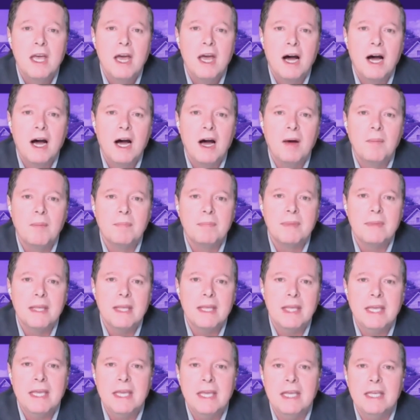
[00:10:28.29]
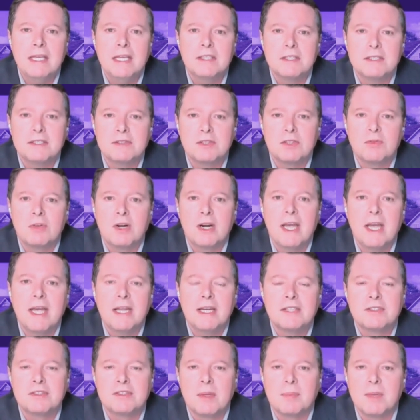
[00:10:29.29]
Um, he has
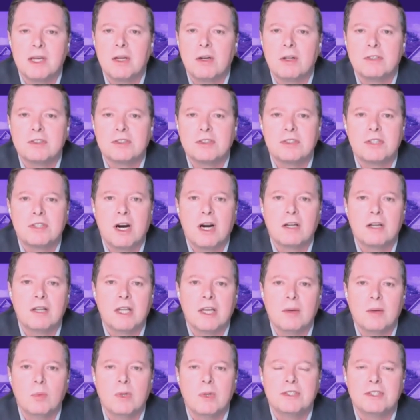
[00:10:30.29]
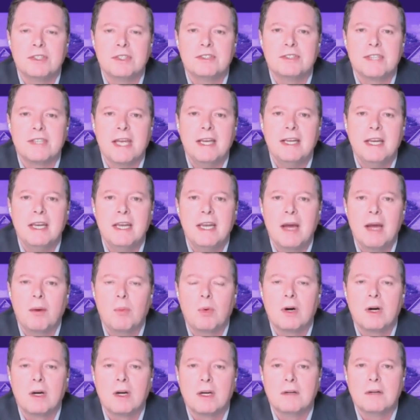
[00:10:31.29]
created something called Starlink, which is a
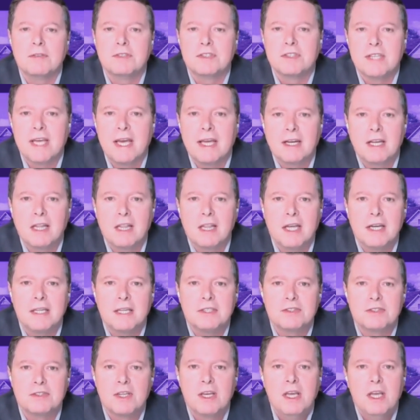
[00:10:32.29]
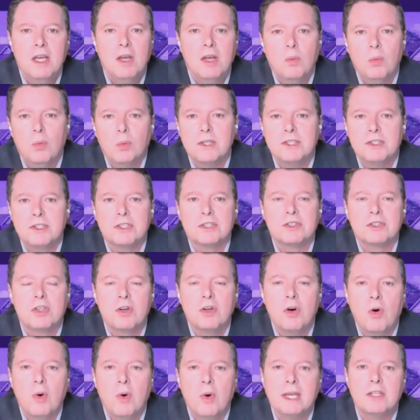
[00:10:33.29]
network of satellites which is
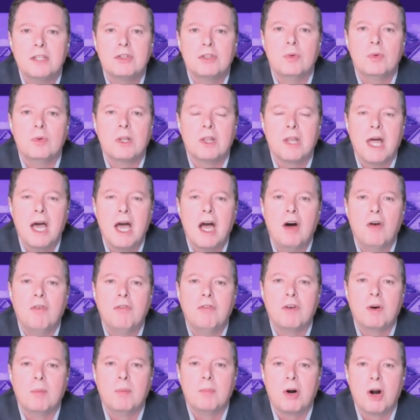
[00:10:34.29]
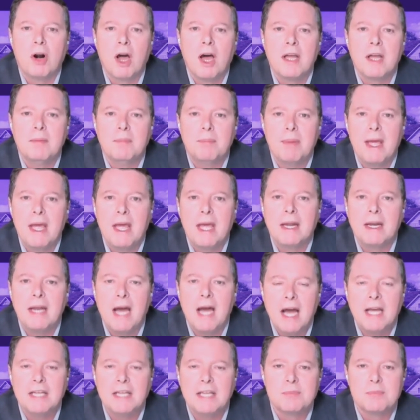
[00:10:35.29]
going to allow for broadband
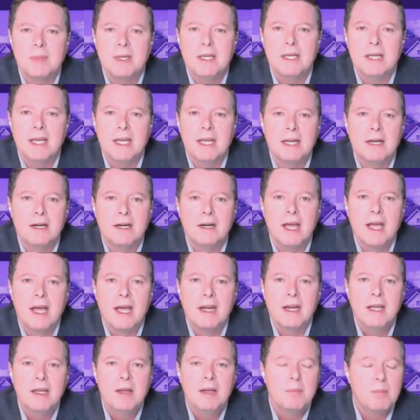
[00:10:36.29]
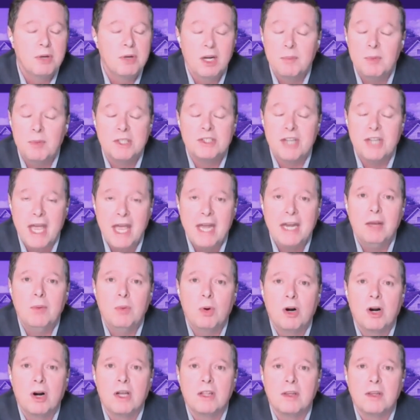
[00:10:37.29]
high speed internet pretty much
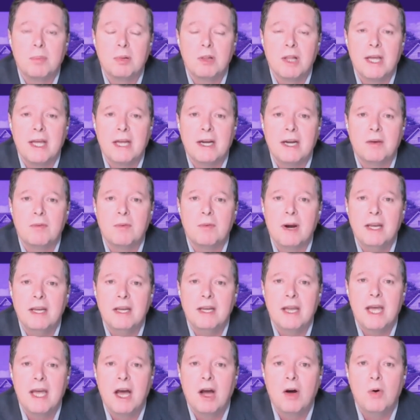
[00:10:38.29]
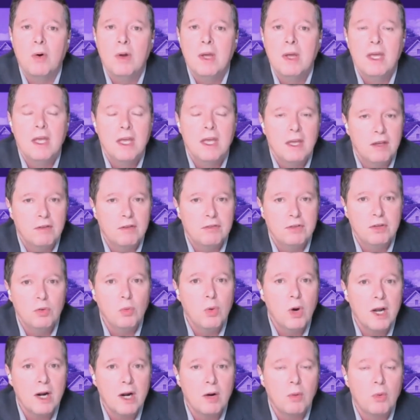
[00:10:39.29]
anywhere on the planet. Right now, if you
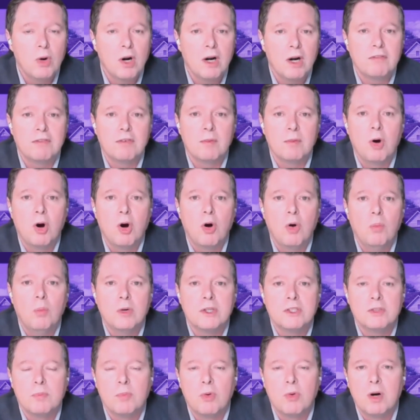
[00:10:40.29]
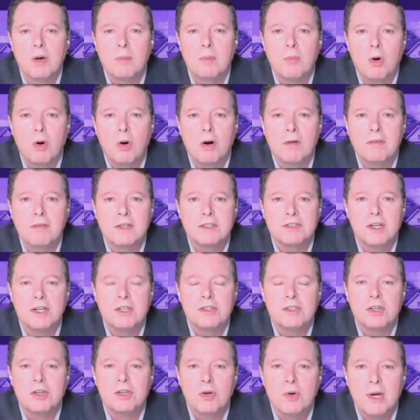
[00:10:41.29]
want to work from home, which more and more of us
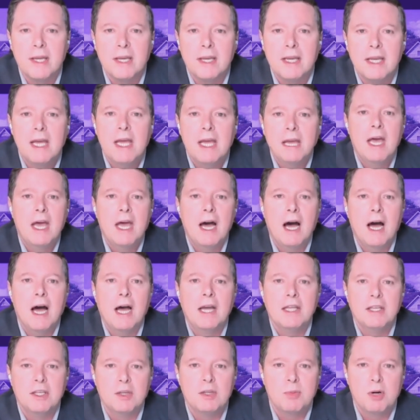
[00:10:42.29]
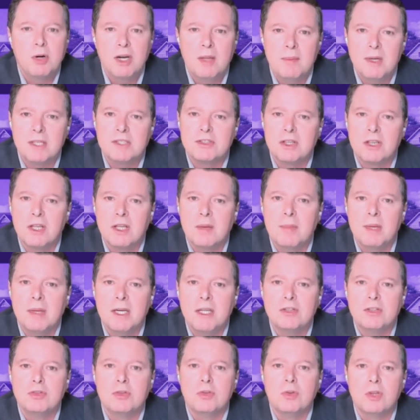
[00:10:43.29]
are doing, uh, you're pretty much
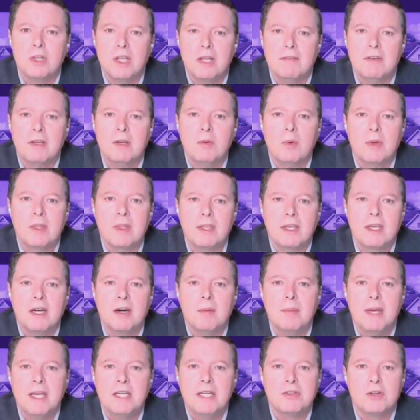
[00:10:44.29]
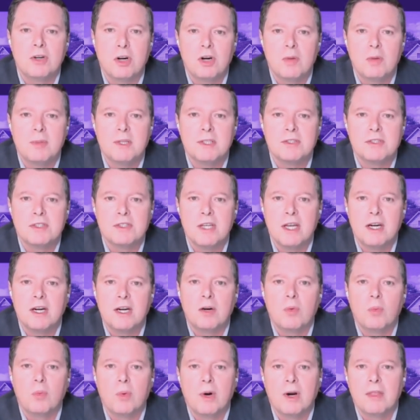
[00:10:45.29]
limited to living within a major urban
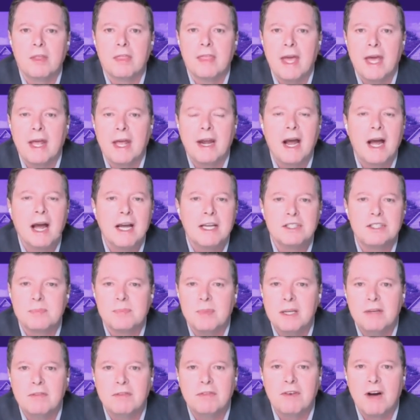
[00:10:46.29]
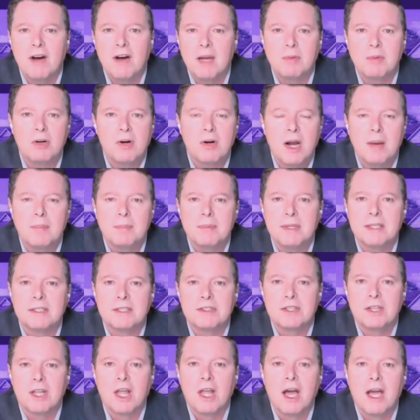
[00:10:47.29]
center where that high speed fiber
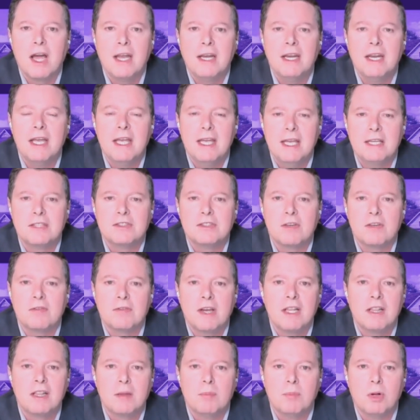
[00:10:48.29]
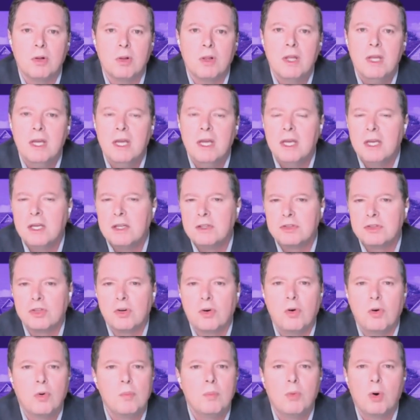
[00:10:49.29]
optics line is available.
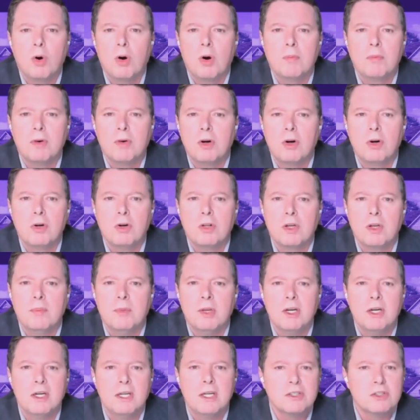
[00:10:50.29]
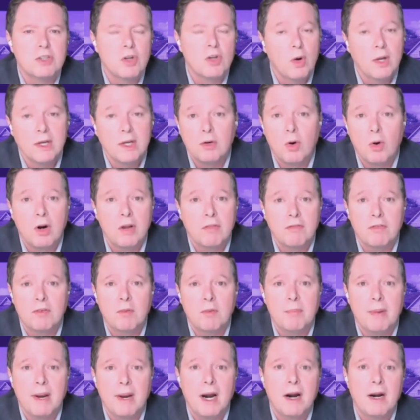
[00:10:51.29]
So, more rural communities going north
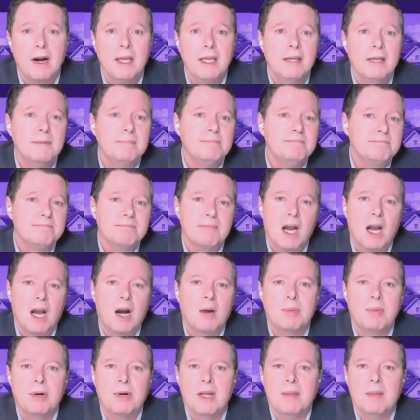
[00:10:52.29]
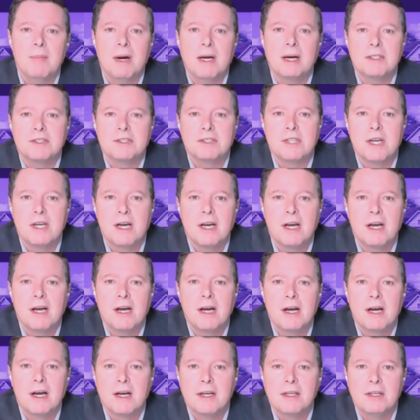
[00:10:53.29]
from Barrie are pretty much
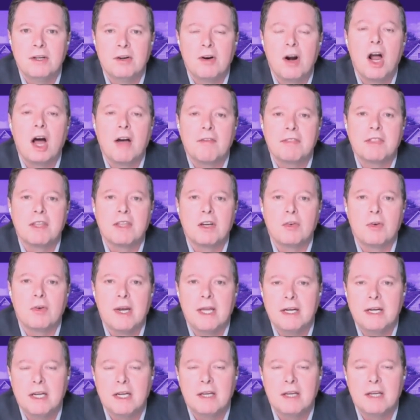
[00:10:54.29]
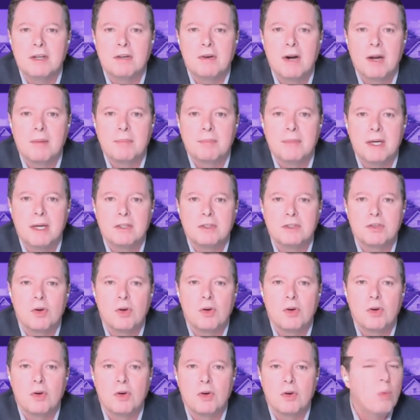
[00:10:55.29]
uh, you're off the grid if you're up there.
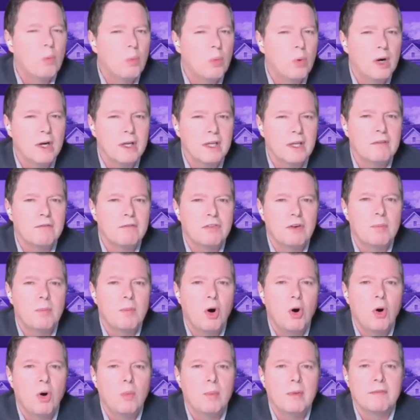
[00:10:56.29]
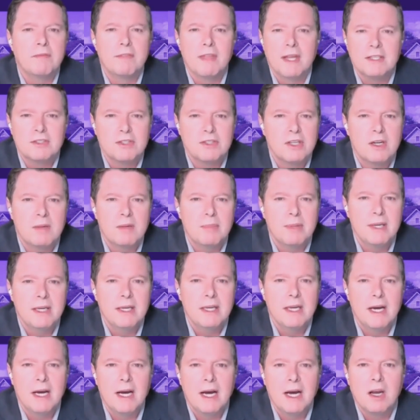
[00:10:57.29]
So, working from home, if that's going to
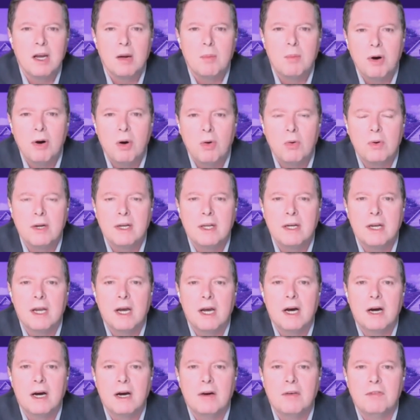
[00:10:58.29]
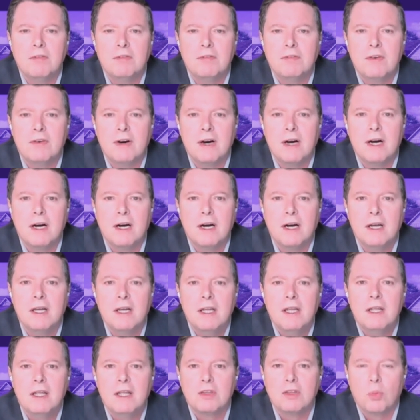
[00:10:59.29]
be a, component of uh,
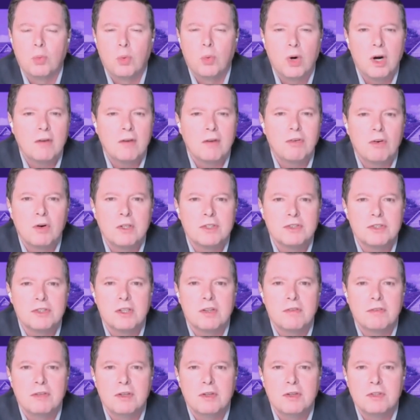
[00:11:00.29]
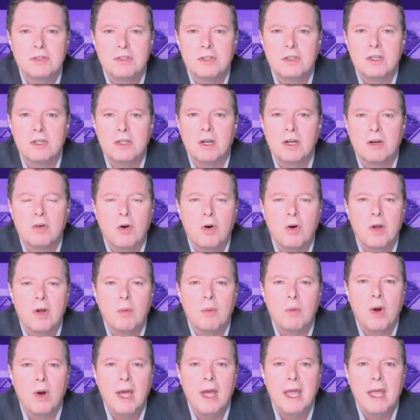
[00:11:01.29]
the workforce in the future in a
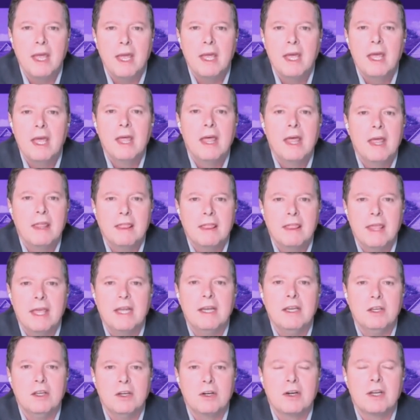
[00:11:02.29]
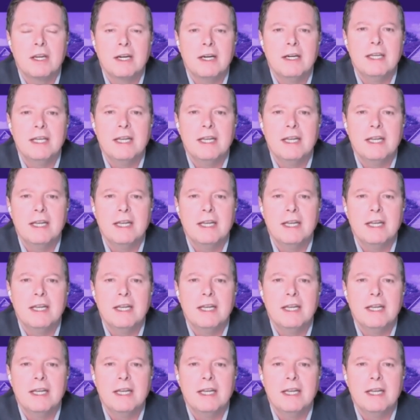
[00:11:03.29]
growing way, then you're going to